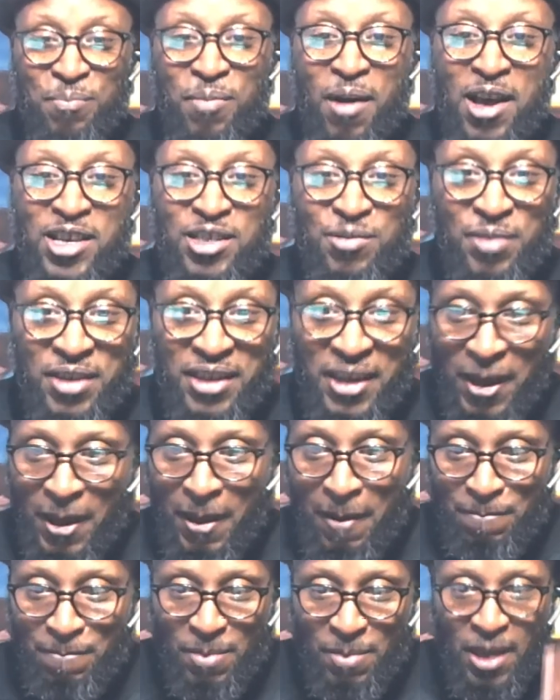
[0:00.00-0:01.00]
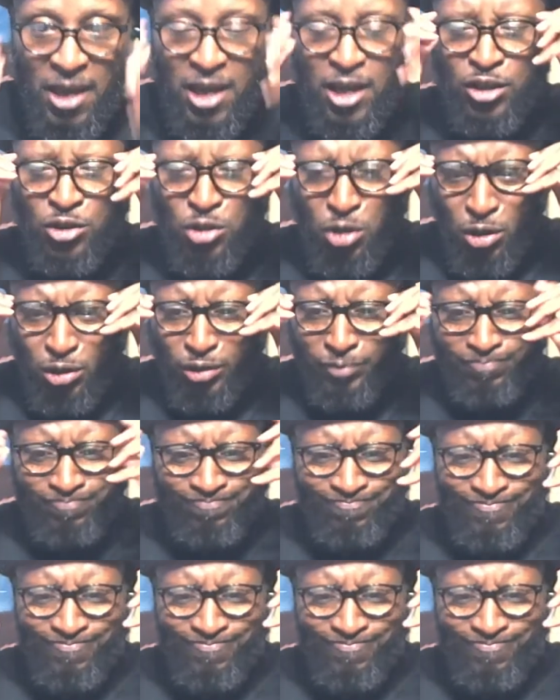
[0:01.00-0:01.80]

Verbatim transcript: possibly can. So